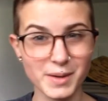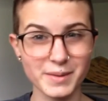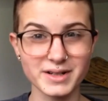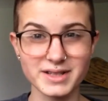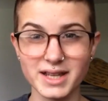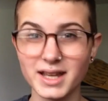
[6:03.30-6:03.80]
my
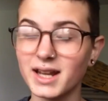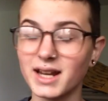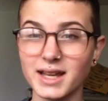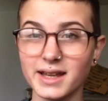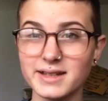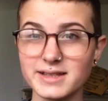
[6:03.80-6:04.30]
piercing, and
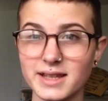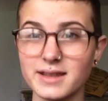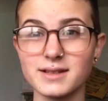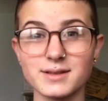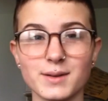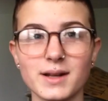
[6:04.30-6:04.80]
I can say
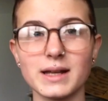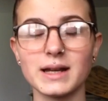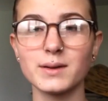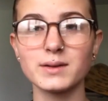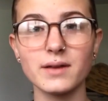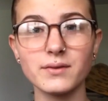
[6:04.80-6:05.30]
that the swelling
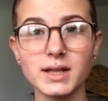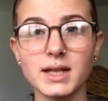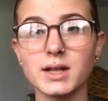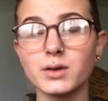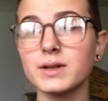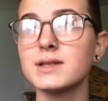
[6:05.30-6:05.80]
definitely
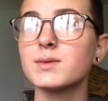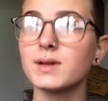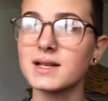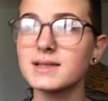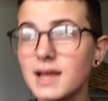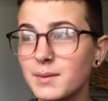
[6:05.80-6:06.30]
increased while
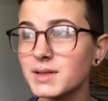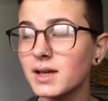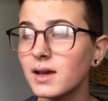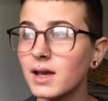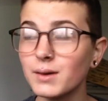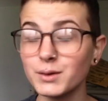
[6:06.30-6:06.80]
I slept.
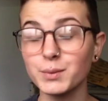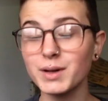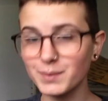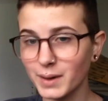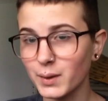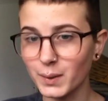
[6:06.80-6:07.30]
It's
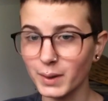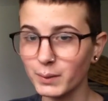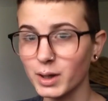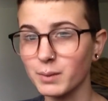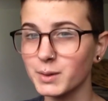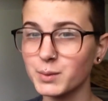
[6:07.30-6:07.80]
pretty bad when I
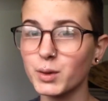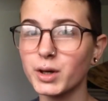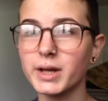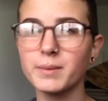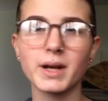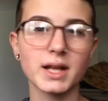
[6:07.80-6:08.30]
woke up this
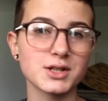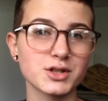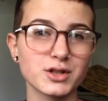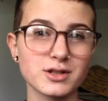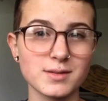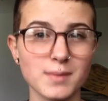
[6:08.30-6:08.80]
morning, but I
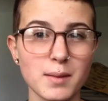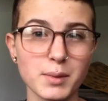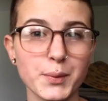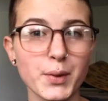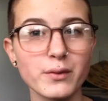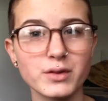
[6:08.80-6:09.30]
just took some
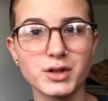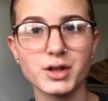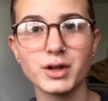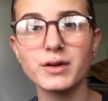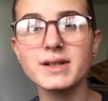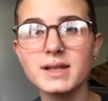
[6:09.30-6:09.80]
ibuprofen to
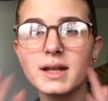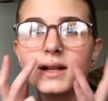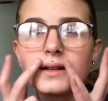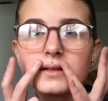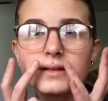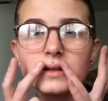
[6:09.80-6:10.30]
decrease it.
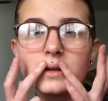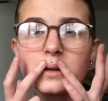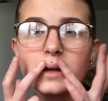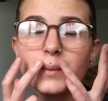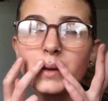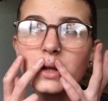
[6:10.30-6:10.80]
It is
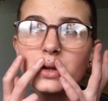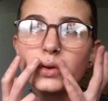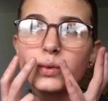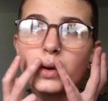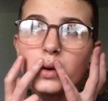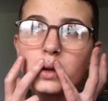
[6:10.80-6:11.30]
still a bit
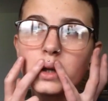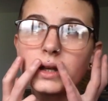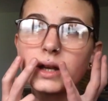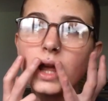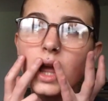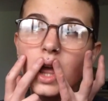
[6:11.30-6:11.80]
swollen,